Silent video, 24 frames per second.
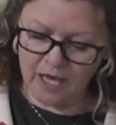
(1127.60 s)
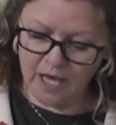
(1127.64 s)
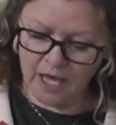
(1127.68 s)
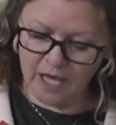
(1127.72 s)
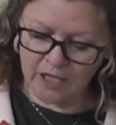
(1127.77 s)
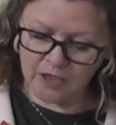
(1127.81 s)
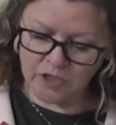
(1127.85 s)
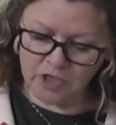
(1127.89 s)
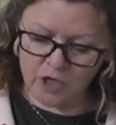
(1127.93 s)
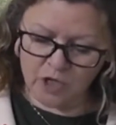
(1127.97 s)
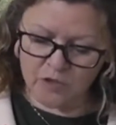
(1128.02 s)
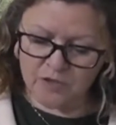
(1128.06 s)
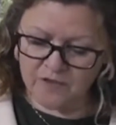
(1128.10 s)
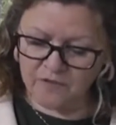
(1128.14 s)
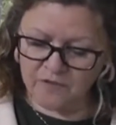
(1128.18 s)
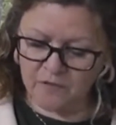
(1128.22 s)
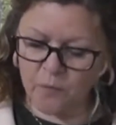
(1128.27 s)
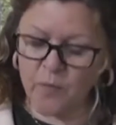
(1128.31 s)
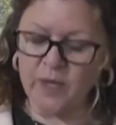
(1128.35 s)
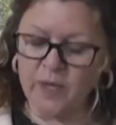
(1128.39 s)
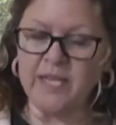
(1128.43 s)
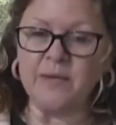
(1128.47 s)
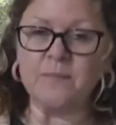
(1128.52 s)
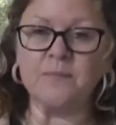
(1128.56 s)
and Joseph
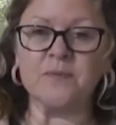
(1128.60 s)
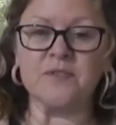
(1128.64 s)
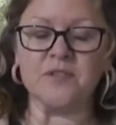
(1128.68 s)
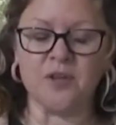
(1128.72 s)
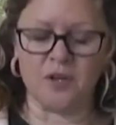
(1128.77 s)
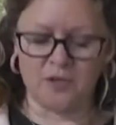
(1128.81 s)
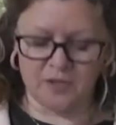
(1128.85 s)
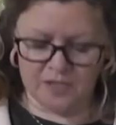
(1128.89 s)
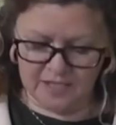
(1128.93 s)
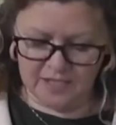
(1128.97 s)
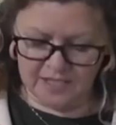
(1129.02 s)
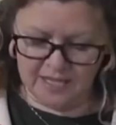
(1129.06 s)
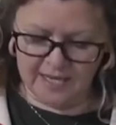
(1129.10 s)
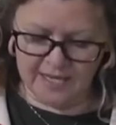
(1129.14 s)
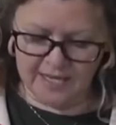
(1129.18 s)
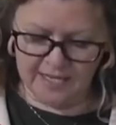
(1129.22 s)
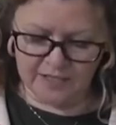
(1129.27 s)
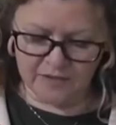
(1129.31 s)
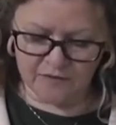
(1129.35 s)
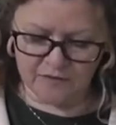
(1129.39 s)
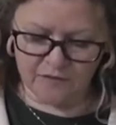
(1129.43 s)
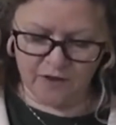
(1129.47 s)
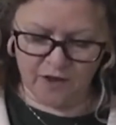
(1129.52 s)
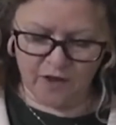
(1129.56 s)
weeps on seeing
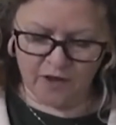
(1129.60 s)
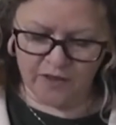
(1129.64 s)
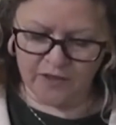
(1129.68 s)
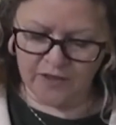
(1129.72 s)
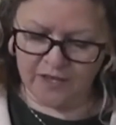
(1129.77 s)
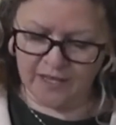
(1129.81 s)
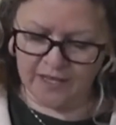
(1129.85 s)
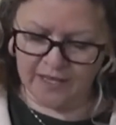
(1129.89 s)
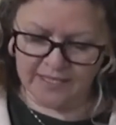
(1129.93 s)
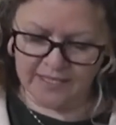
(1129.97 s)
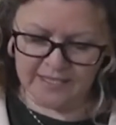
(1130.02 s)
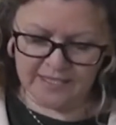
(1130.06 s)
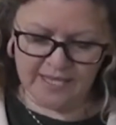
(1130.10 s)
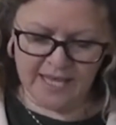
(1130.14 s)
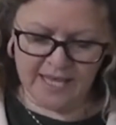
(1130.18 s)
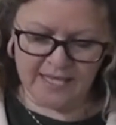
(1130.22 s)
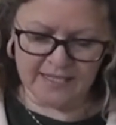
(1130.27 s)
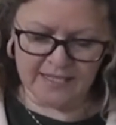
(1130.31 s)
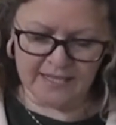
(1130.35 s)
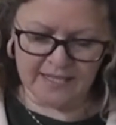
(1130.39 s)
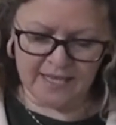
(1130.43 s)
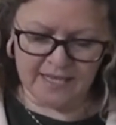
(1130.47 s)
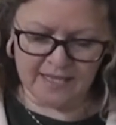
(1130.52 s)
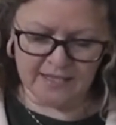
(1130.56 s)
his father. It
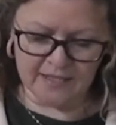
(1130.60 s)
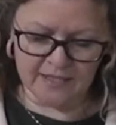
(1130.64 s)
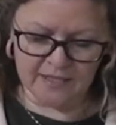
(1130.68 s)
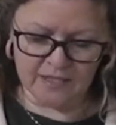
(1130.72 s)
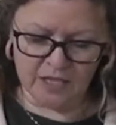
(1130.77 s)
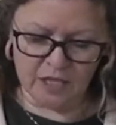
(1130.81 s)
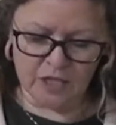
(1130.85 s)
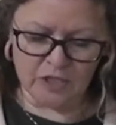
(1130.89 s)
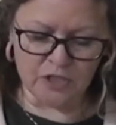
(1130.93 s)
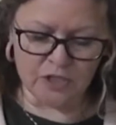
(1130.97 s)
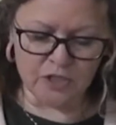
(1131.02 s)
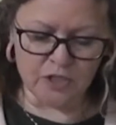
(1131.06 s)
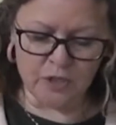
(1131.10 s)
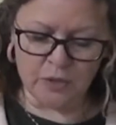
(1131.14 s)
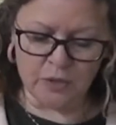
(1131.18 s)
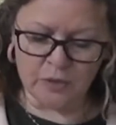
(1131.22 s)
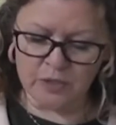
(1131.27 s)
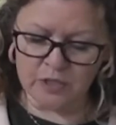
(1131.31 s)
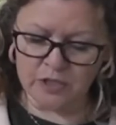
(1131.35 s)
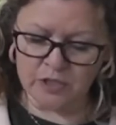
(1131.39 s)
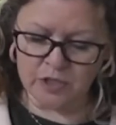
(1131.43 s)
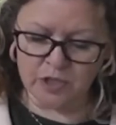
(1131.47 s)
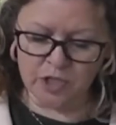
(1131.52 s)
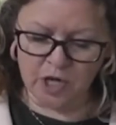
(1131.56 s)
says this: "As
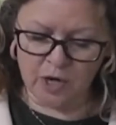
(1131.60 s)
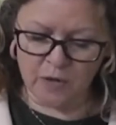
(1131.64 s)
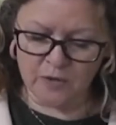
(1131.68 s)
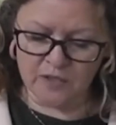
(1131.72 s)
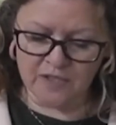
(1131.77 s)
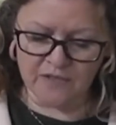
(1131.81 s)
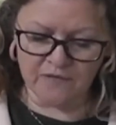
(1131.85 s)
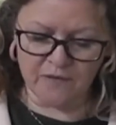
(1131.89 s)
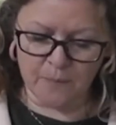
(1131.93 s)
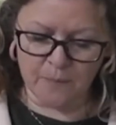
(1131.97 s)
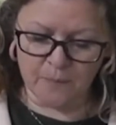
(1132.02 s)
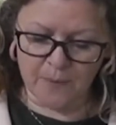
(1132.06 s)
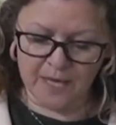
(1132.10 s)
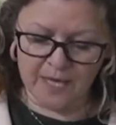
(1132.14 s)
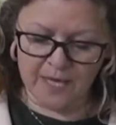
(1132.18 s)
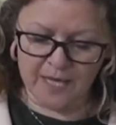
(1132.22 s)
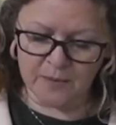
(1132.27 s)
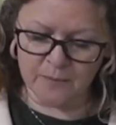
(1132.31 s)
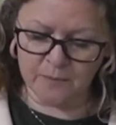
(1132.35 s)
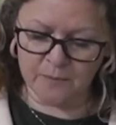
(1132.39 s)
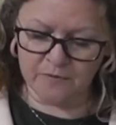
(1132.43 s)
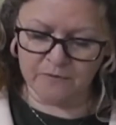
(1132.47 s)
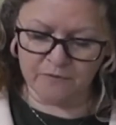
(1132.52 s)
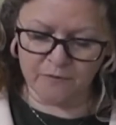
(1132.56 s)
soon as Joseph
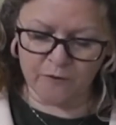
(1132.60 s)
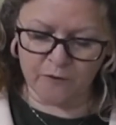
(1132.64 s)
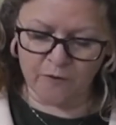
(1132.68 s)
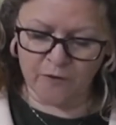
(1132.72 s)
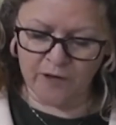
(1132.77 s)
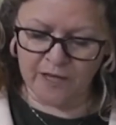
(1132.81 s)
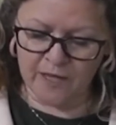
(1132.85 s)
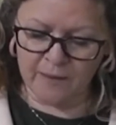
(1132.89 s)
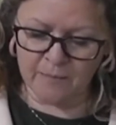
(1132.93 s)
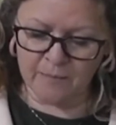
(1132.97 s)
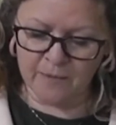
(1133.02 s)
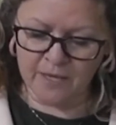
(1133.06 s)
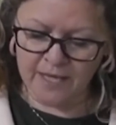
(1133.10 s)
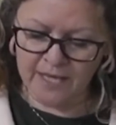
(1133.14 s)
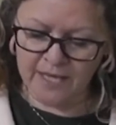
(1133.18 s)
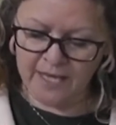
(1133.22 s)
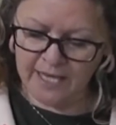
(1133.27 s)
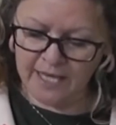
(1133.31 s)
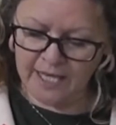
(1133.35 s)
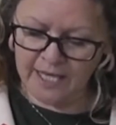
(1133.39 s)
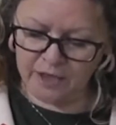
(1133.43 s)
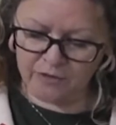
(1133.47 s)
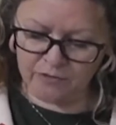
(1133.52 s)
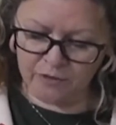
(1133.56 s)
appeared before him,
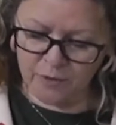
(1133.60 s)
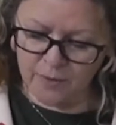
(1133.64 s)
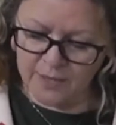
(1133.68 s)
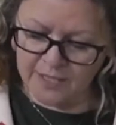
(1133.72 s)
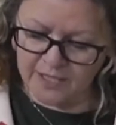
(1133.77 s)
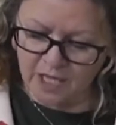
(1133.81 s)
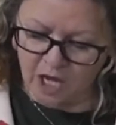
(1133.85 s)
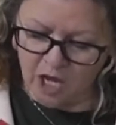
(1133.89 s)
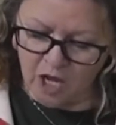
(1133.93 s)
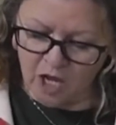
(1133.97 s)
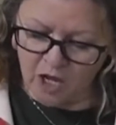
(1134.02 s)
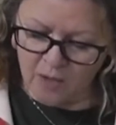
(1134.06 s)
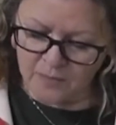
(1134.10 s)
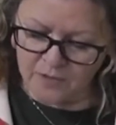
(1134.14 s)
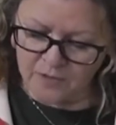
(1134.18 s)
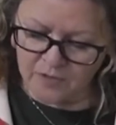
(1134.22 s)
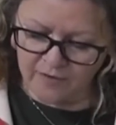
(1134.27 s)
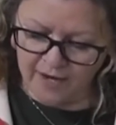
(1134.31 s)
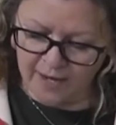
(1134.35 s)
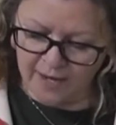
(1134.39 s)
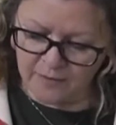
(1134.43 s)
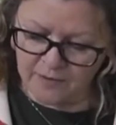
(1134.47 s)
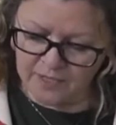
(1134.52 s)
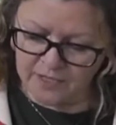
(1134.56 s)
he threw his arms
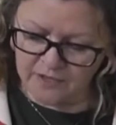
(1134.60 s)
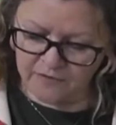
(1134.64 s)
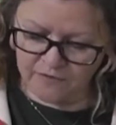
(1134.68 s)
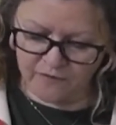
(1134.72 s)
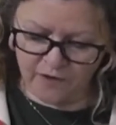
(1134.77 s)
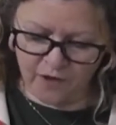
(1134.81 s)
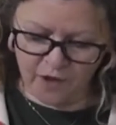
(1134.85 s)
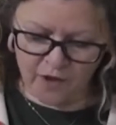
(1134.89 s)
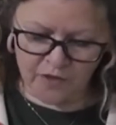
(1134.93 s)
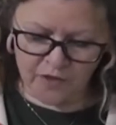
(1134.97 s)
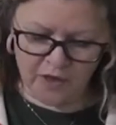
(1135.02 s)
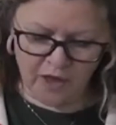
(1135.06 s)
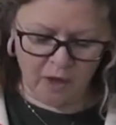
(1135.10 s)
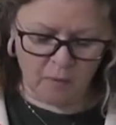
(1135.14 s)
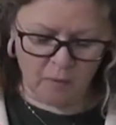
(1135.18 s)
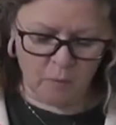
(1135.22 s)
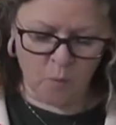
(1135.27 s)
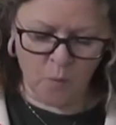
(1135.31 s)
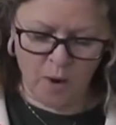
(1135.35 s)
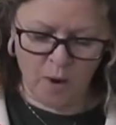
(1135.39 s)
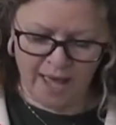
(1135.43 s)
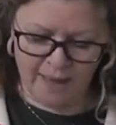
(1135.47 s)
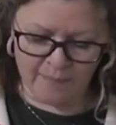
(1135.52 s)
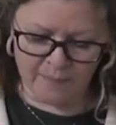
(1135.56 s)
around his father and
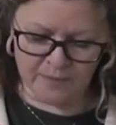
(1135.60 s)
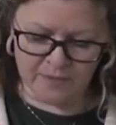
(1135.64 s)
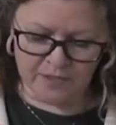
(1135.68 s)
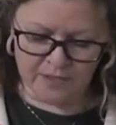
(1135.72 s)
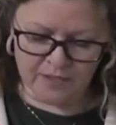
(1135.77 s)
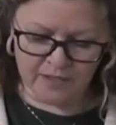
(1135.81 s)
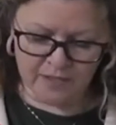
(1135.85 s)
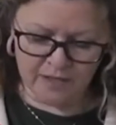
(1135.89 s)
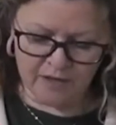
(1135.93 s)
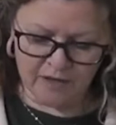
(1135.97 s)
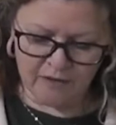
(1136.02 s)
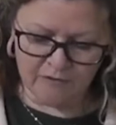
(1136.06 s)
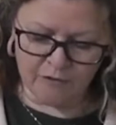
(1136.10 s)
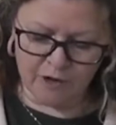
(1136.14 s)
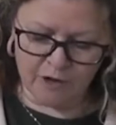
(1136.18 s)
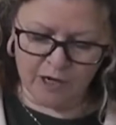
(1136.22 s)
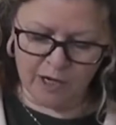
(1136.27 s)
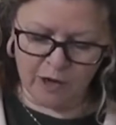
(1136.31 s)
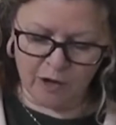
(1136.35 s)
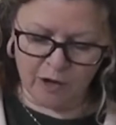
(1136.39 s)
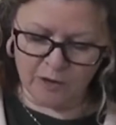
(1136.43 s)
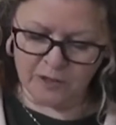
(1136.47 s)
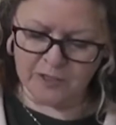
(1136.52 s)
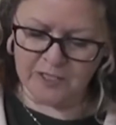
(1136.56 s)
wept for a
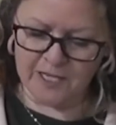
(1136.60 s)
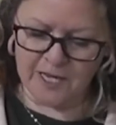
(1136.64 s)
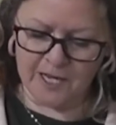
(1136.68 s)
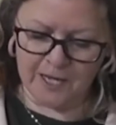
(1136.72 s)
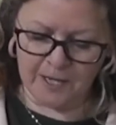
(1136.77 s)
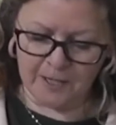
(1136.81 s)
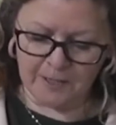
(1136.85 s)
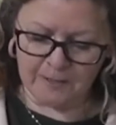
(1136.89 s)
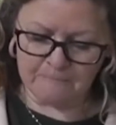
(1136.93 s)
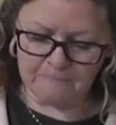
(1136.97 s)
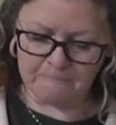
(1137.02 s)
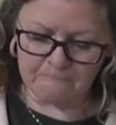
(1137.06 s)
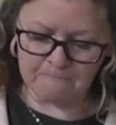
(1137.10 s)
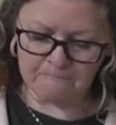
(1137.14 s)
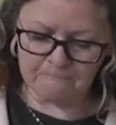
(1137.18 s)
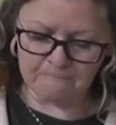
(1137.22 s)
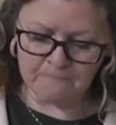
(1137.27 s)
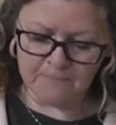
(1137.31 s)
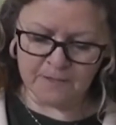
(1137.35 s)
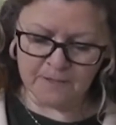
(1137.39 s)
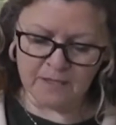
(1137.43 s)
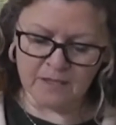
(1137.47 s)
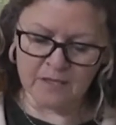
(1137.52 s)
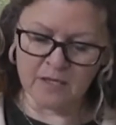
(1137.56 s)
long time."
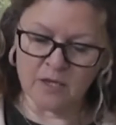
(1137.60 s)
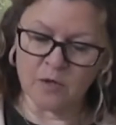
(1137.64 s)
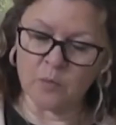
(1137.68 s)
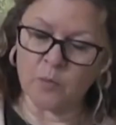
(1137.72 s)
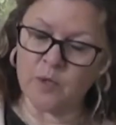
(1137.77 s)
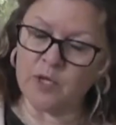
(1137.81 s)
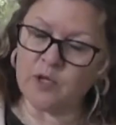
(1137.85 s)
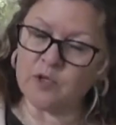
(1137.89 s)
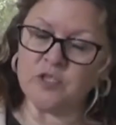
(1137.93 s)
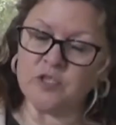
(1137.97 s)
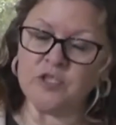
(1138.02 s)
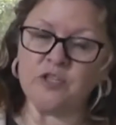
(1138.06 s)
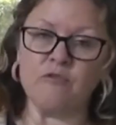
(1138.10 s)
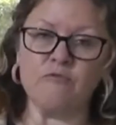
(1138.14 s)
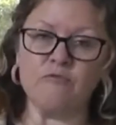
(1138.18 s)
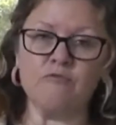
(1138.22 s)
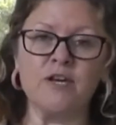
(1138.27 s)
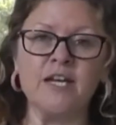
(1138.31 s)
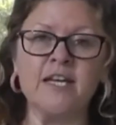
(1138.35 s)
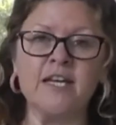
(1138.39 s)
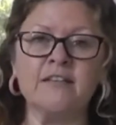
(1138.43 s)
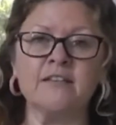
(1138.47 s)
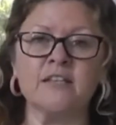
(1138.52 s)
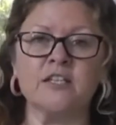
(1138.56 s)
We also
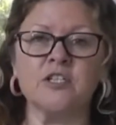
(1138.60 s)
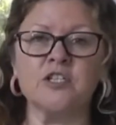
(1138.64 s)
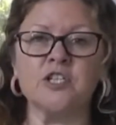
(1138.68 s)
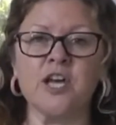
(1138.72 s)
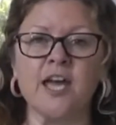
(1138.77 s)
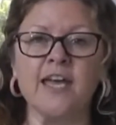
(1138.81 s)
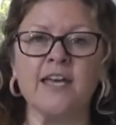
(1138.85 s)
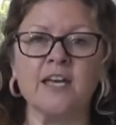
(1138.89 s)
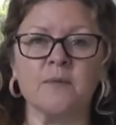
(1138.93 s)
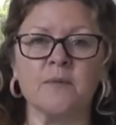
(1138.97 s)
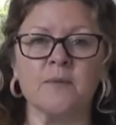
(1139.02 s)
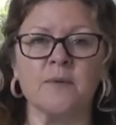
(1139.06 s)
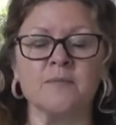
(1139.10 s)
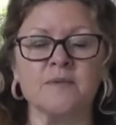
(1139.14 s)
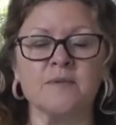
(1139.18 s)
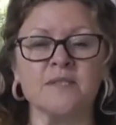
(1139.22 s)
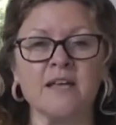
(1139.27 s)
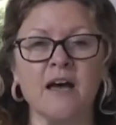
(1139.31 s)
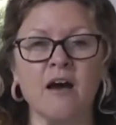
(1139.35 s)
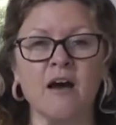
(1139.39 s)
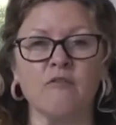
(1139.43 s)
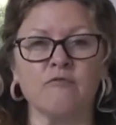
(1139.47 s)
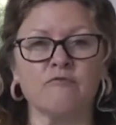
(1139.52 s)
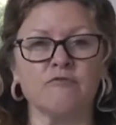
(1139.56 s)
read that Jacob
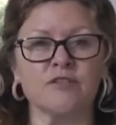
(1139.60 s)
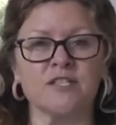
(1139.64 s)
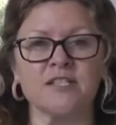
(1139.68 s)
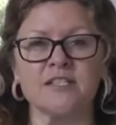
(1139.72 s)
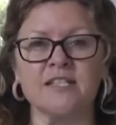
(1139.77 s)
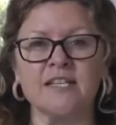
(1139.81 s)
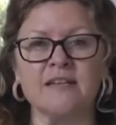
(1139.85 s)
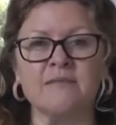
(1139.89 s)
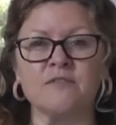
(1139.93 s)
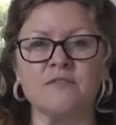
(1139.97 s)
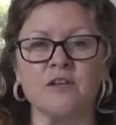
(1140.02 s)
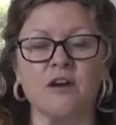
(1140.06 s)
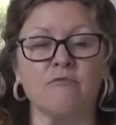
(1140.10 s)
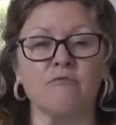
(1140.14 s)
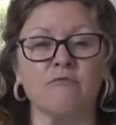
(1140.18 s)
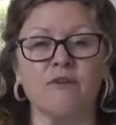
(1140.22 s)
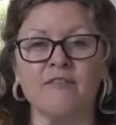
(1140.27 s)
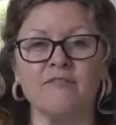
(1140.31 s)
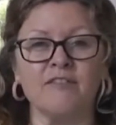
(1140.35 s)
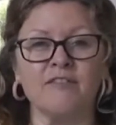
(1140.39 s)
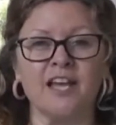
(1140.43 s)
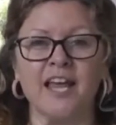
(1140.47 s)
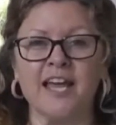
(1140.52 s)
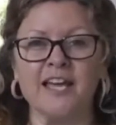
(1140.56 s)
himself received a
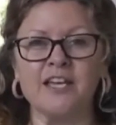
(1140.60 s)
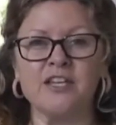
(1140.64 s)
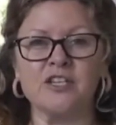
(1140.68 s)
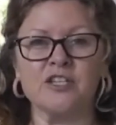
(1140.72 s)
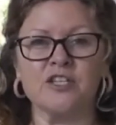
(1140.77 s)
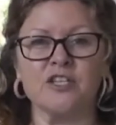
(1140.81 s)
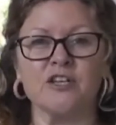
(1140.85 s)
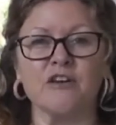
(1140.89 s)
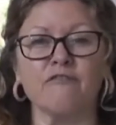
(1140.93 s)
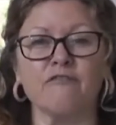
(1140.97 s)
revelation, a